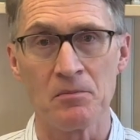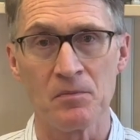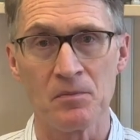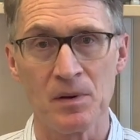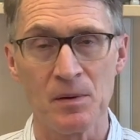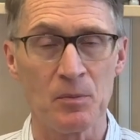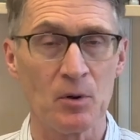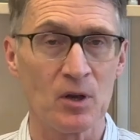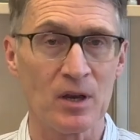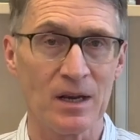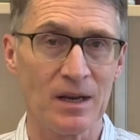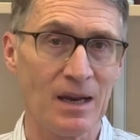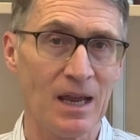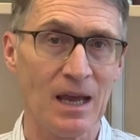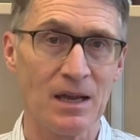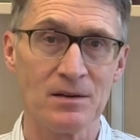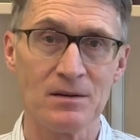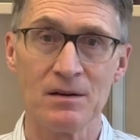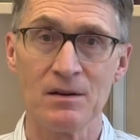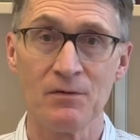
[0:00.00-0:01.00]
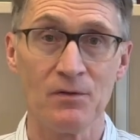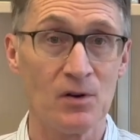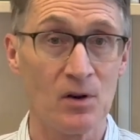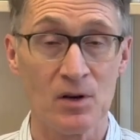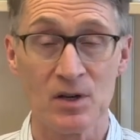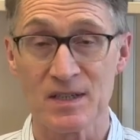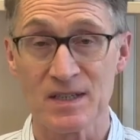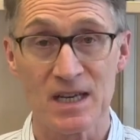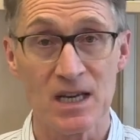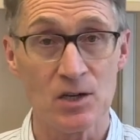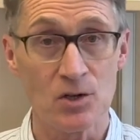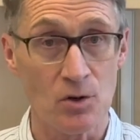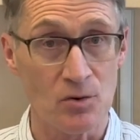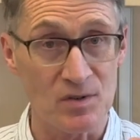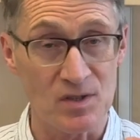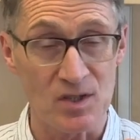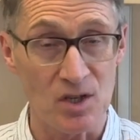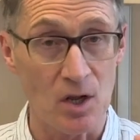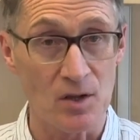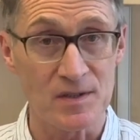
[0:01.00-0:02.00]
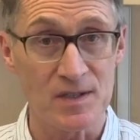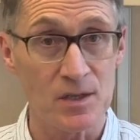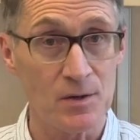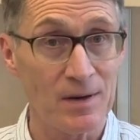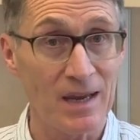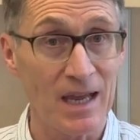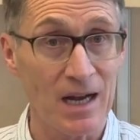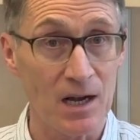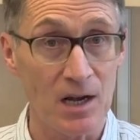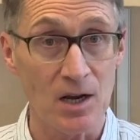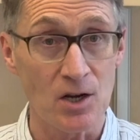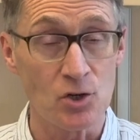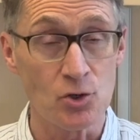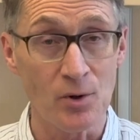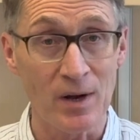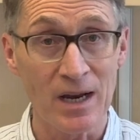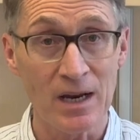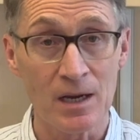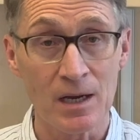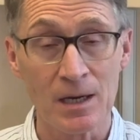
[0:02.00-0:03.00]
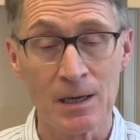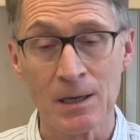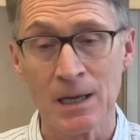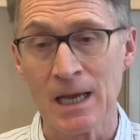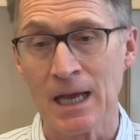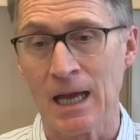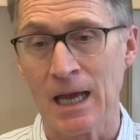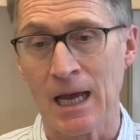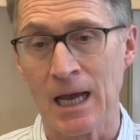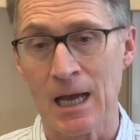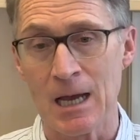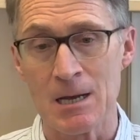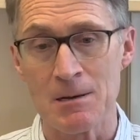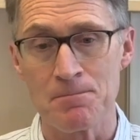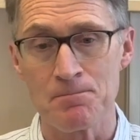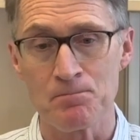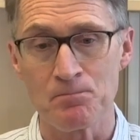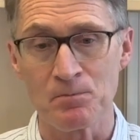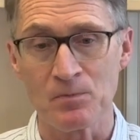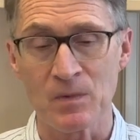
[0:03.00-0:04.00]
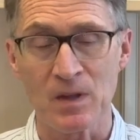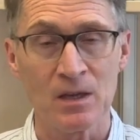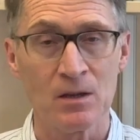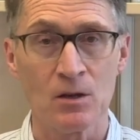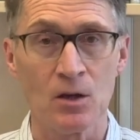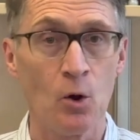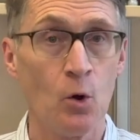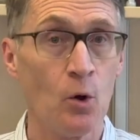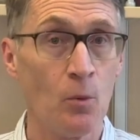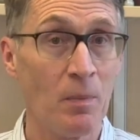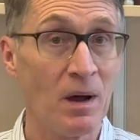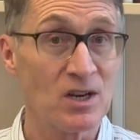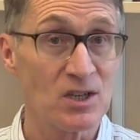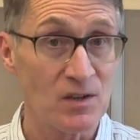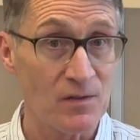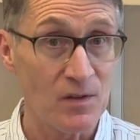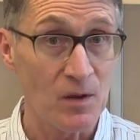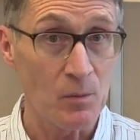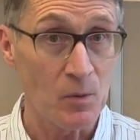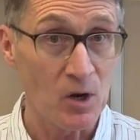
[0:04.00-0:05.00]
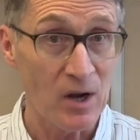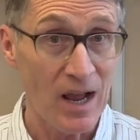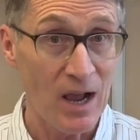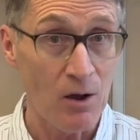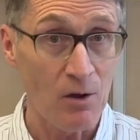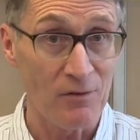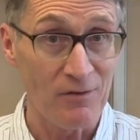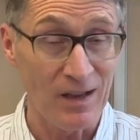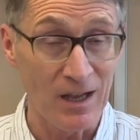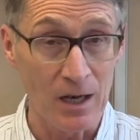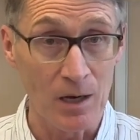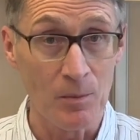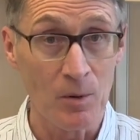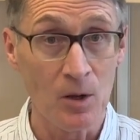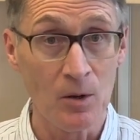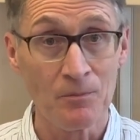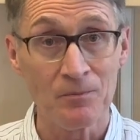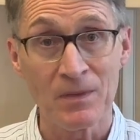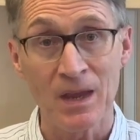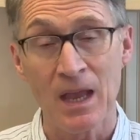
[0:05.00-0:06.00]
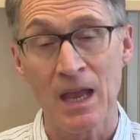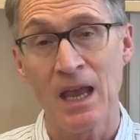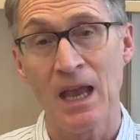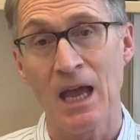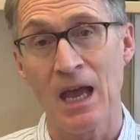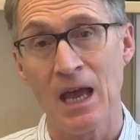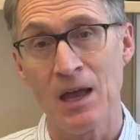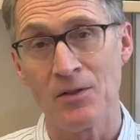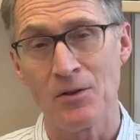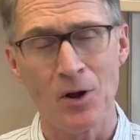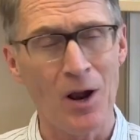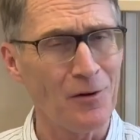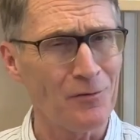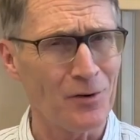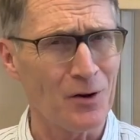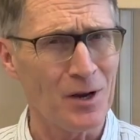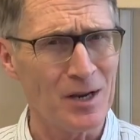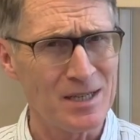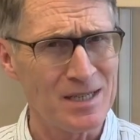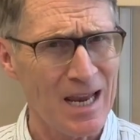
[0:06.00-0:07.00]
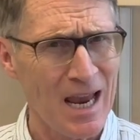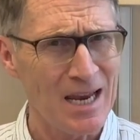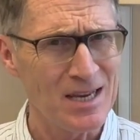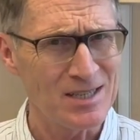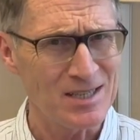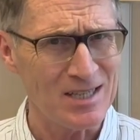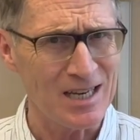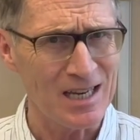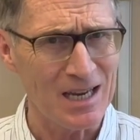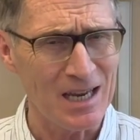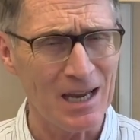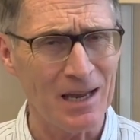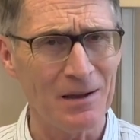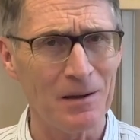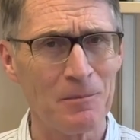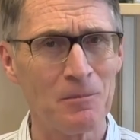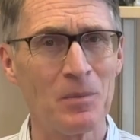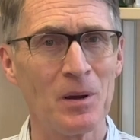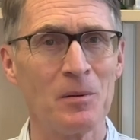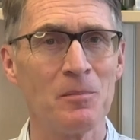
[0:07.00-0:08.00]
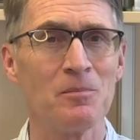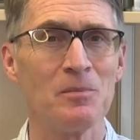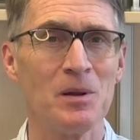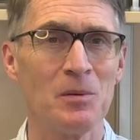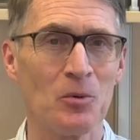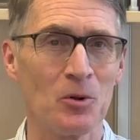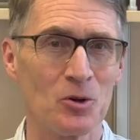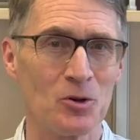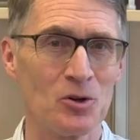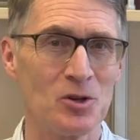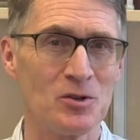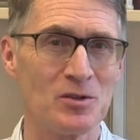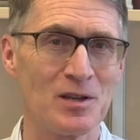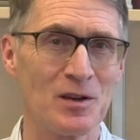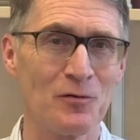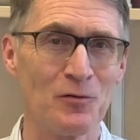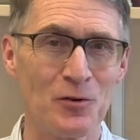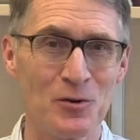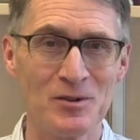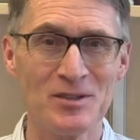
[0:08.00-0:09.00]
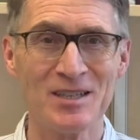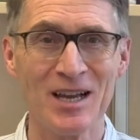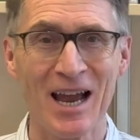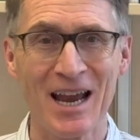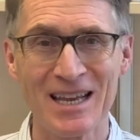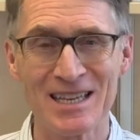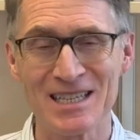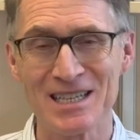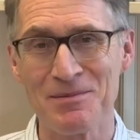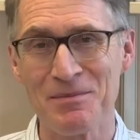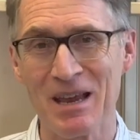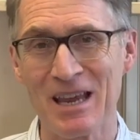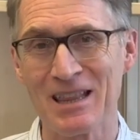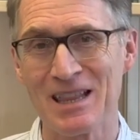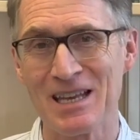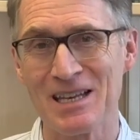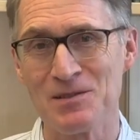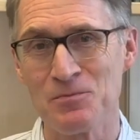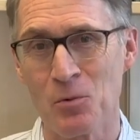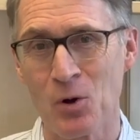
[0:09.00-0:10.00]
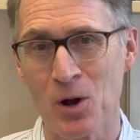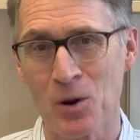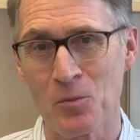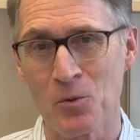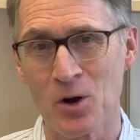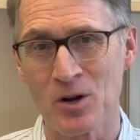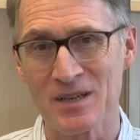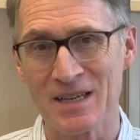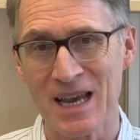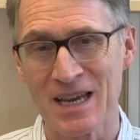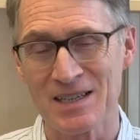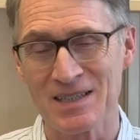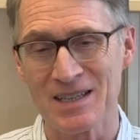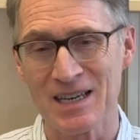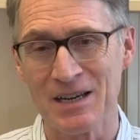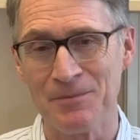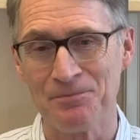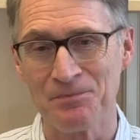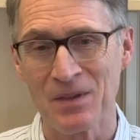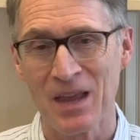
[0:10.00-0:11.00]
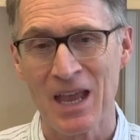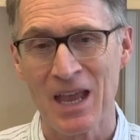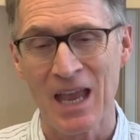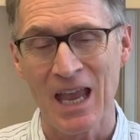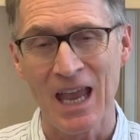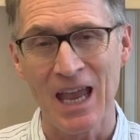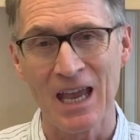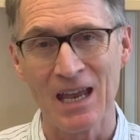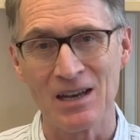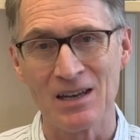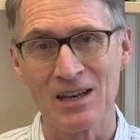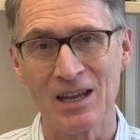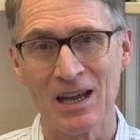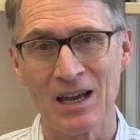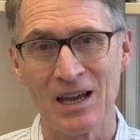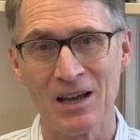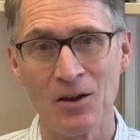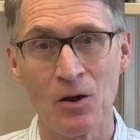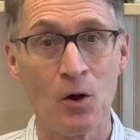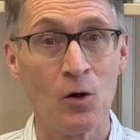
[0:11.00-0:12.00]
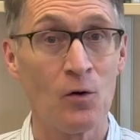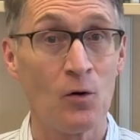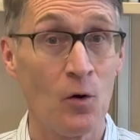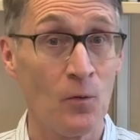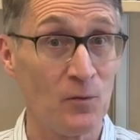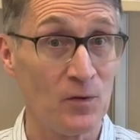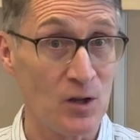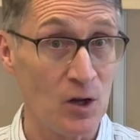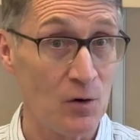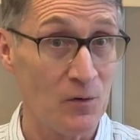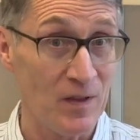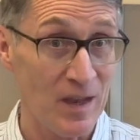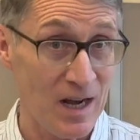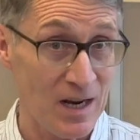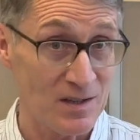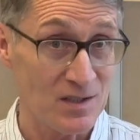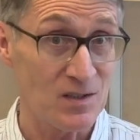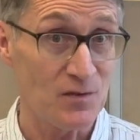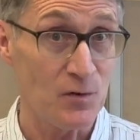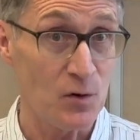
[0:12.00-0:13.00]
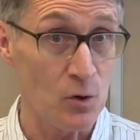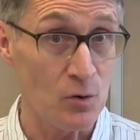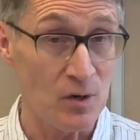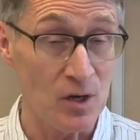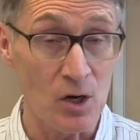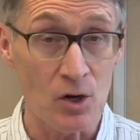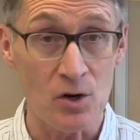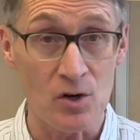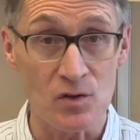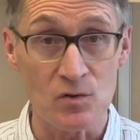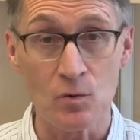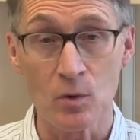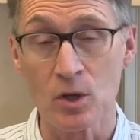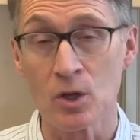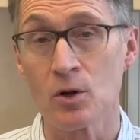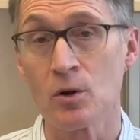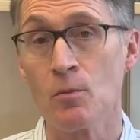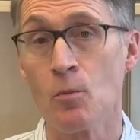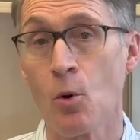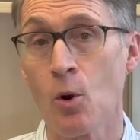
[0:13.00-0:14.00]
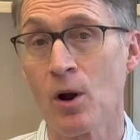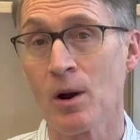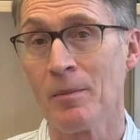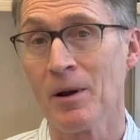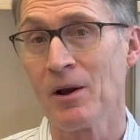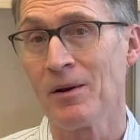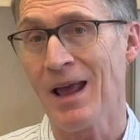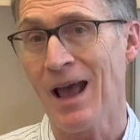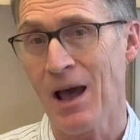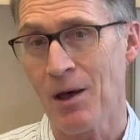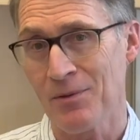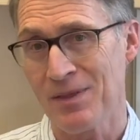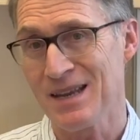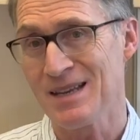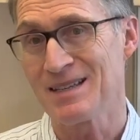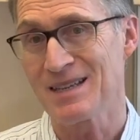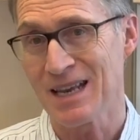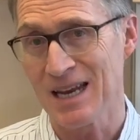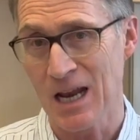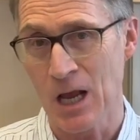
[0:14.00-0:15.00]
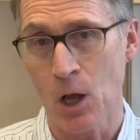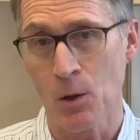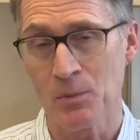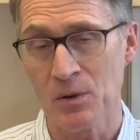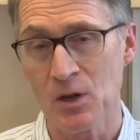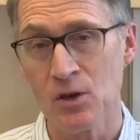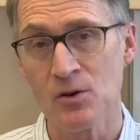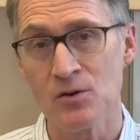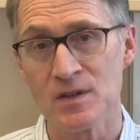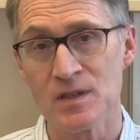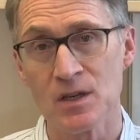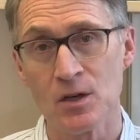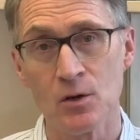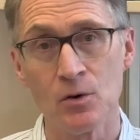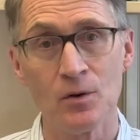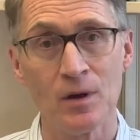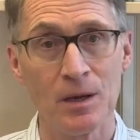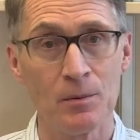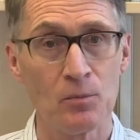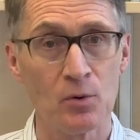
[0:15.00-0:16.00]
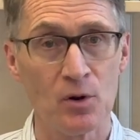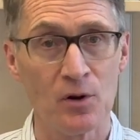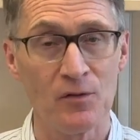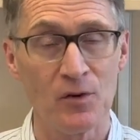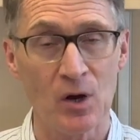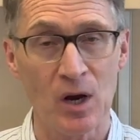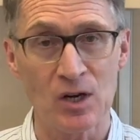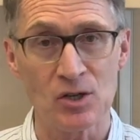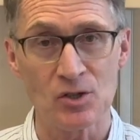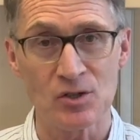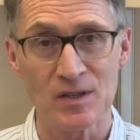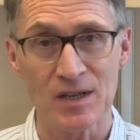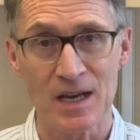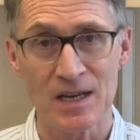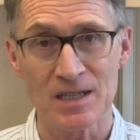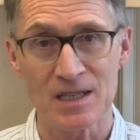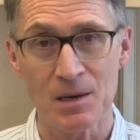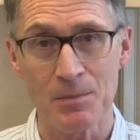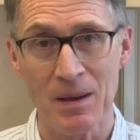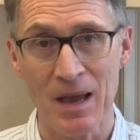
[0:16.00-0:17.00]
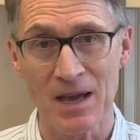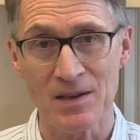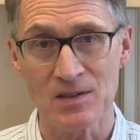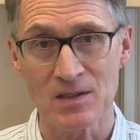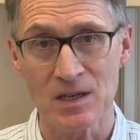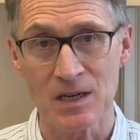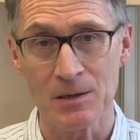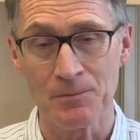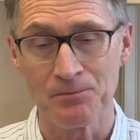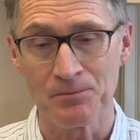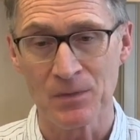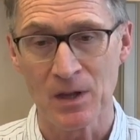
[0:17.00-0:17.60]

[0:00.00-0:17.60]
People can get the various ketone salts that you can get in a drink. A whole bunch of them are now available. They're not very tasty, but people are using food science to make these more and more tasty. And hopefully over the next few years, we'll learn more about how these can help you to improve your exercise capacity.